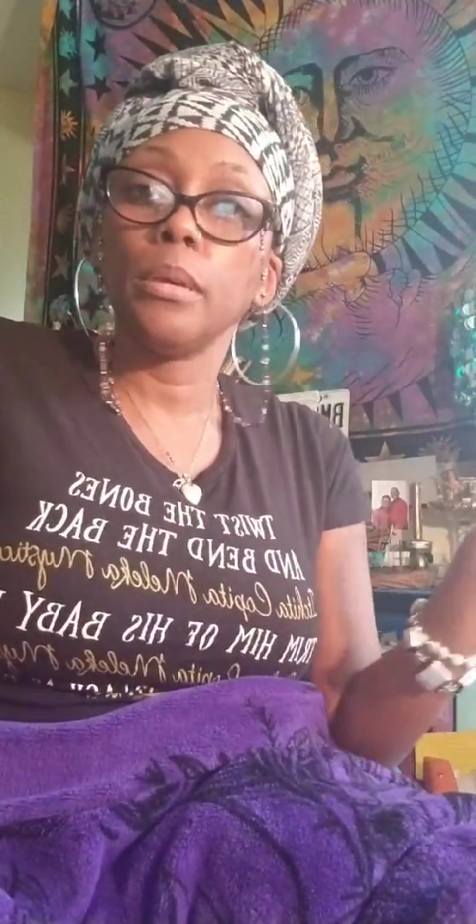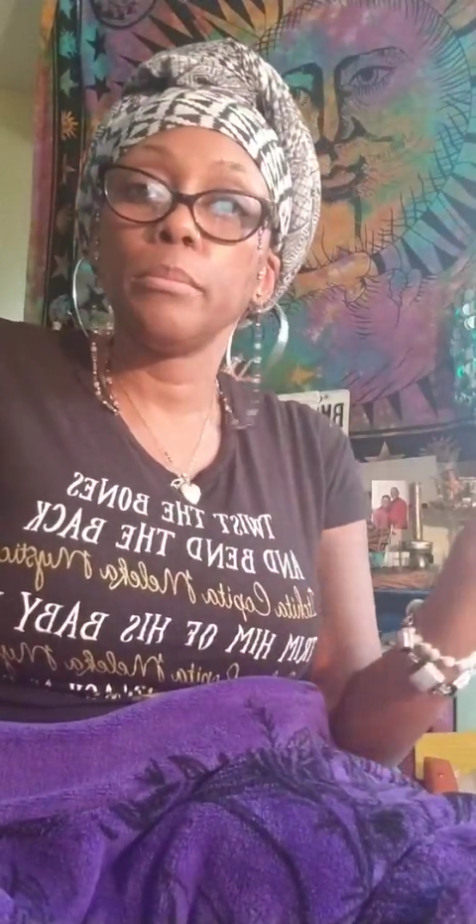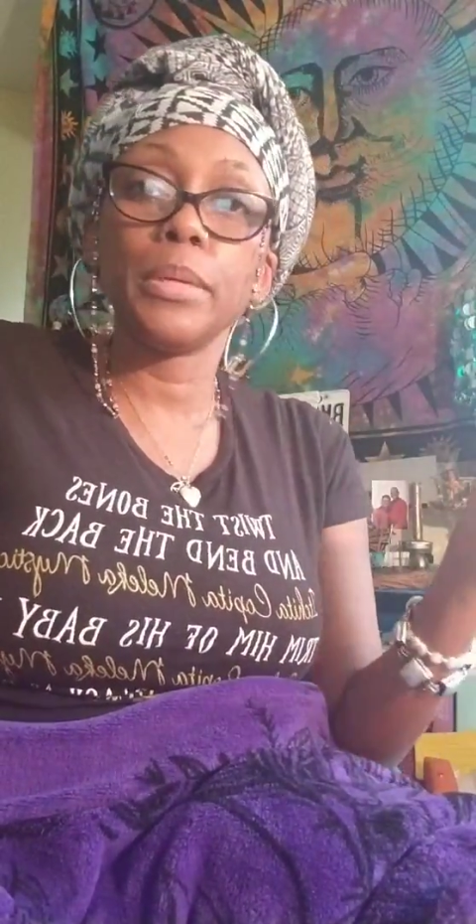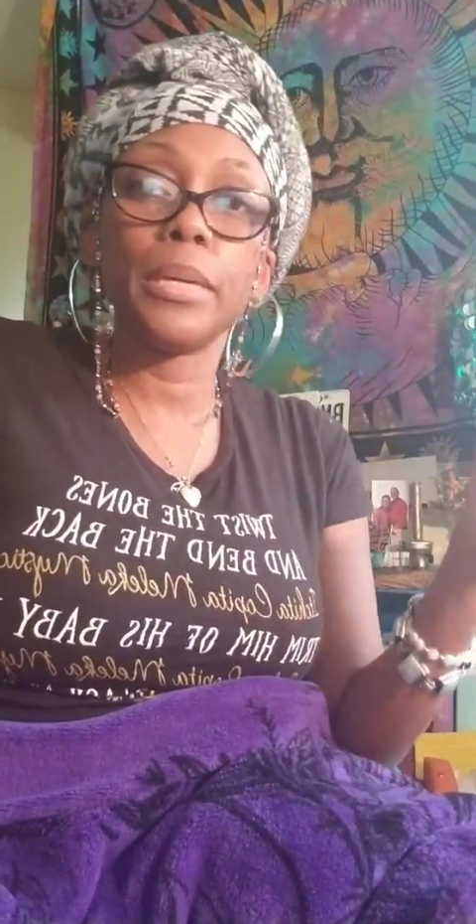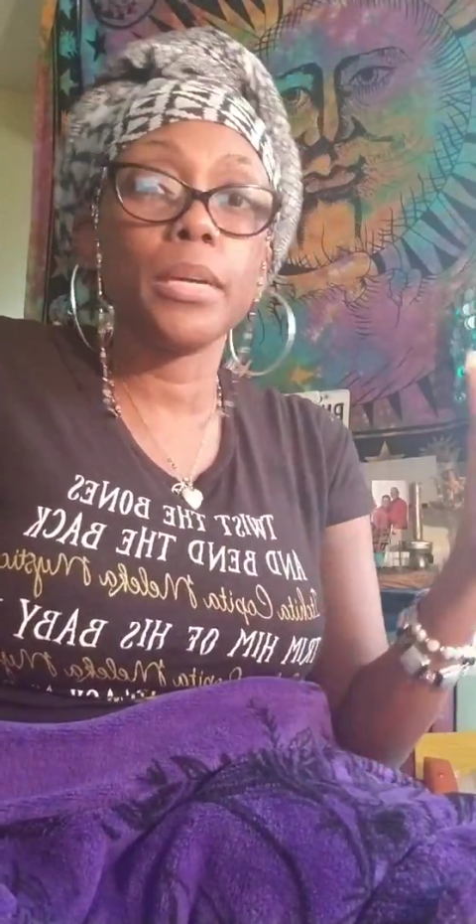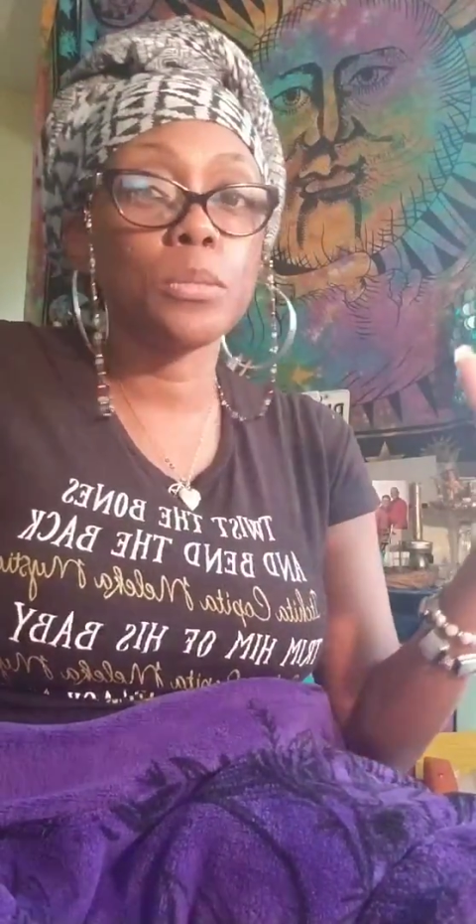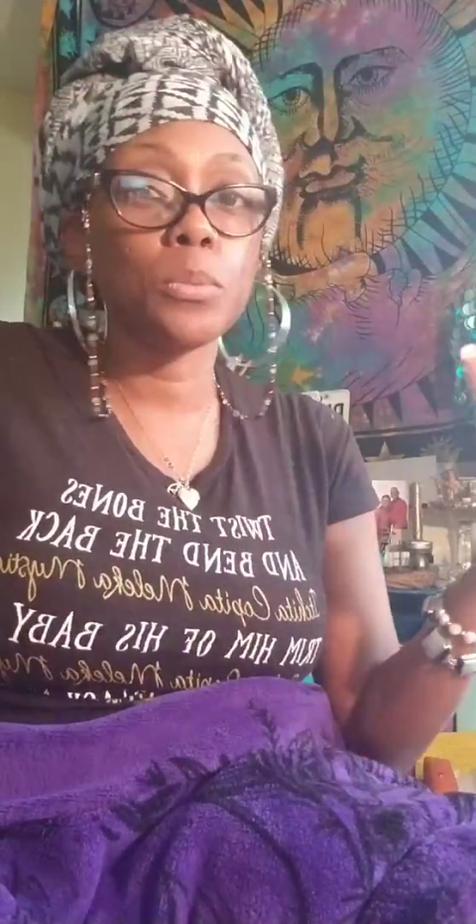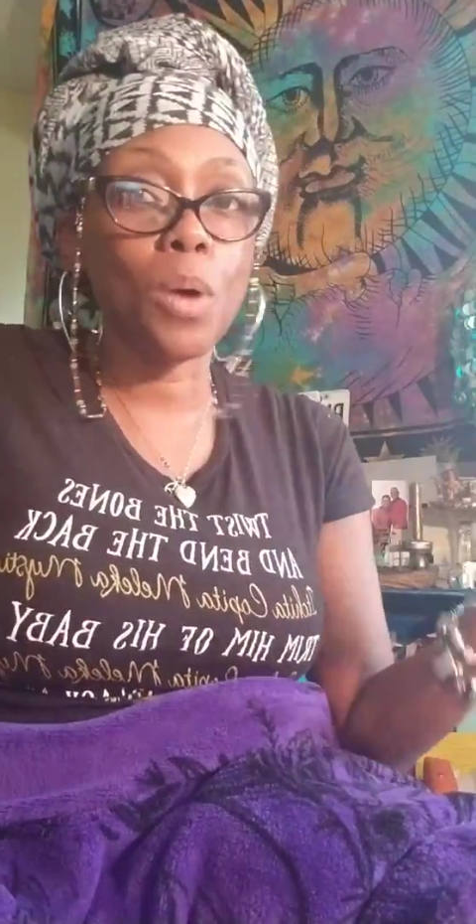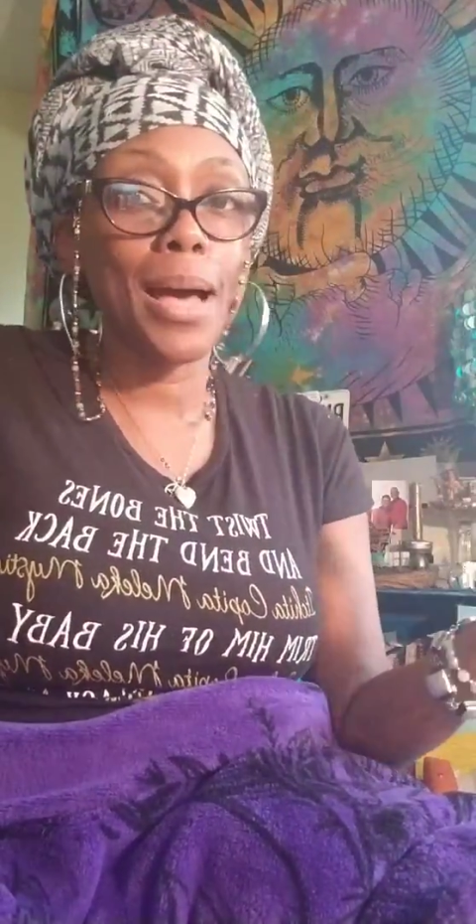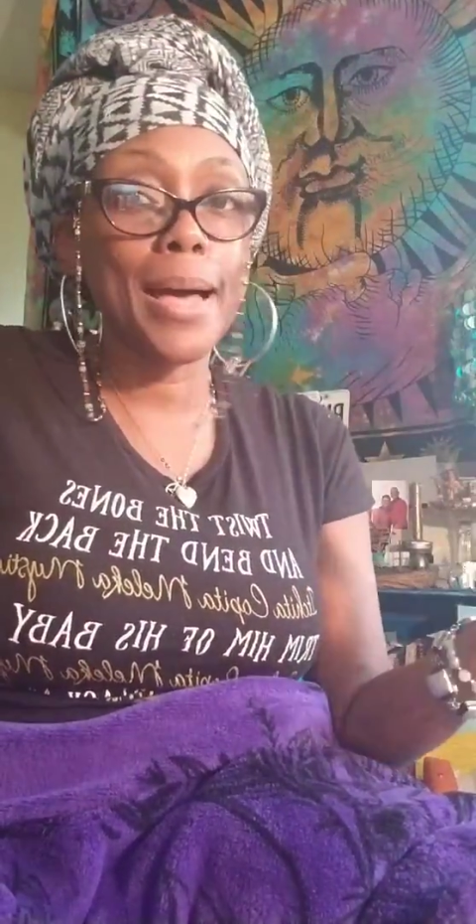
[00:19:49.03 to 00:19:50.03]
Because
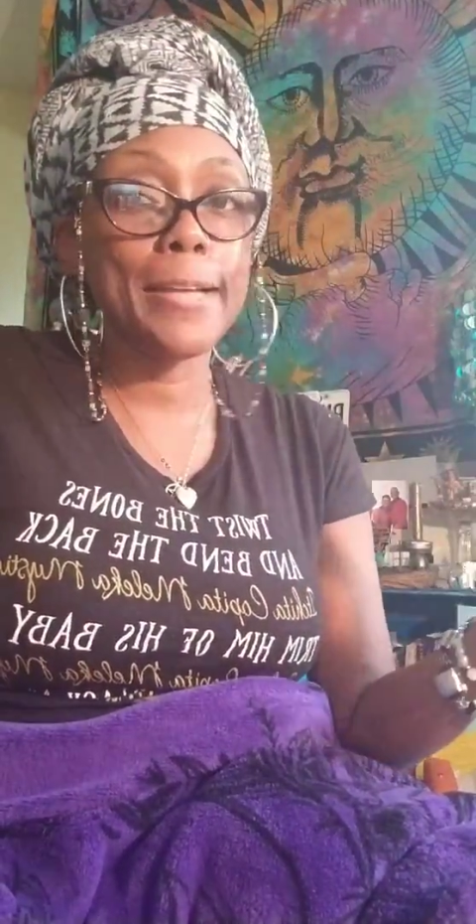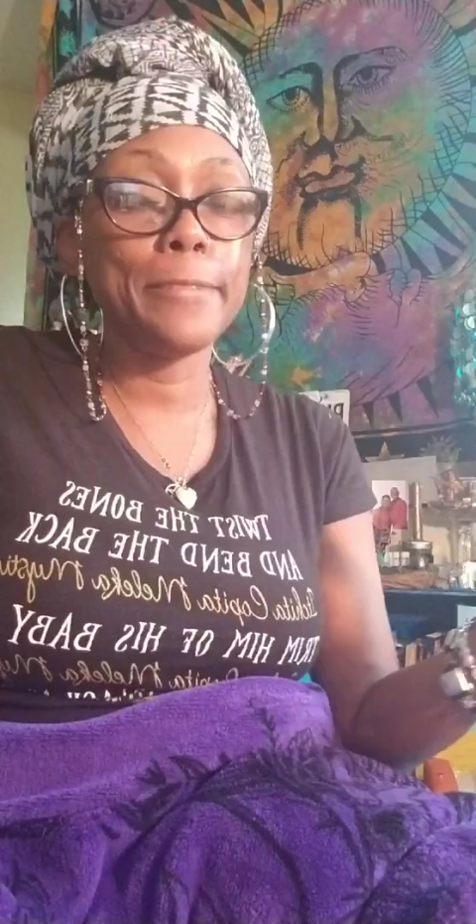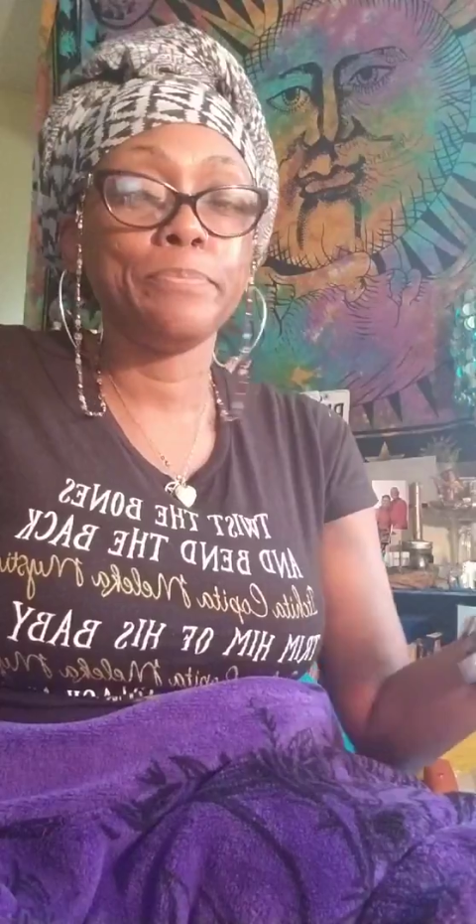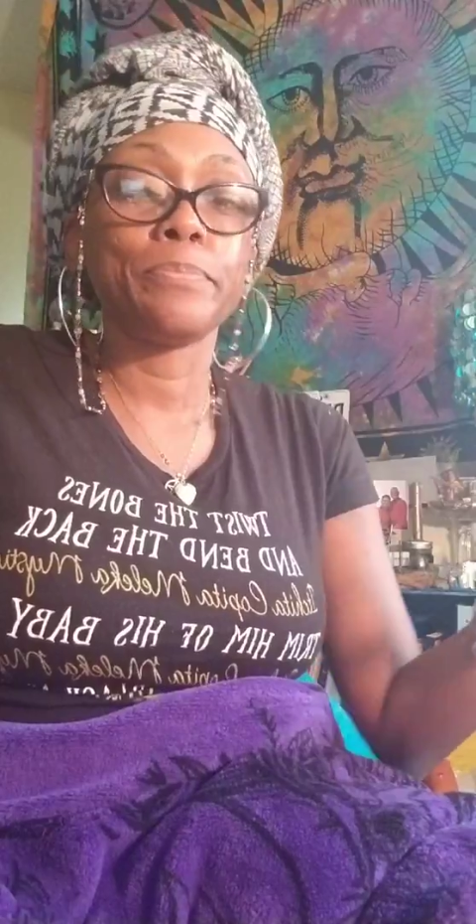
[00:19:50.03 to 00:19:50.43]
why?